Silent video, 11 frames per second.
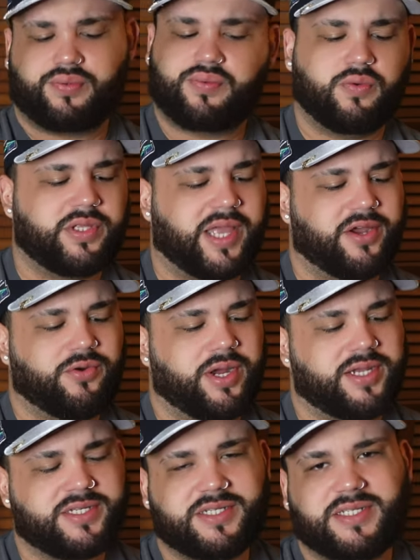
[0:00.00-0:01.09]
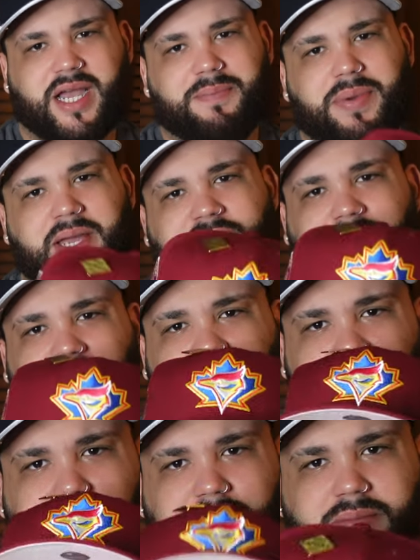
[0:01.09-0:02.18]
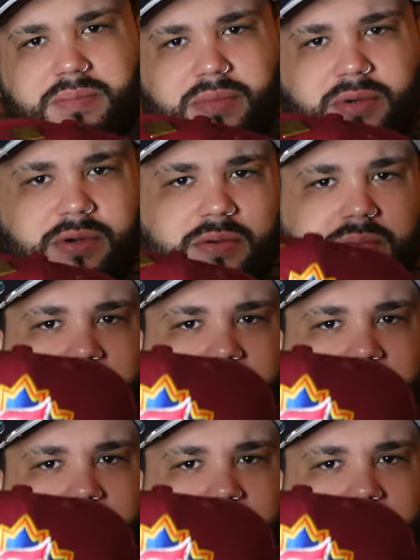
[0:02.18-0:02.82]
With that crazy side patch, y'all. Boom.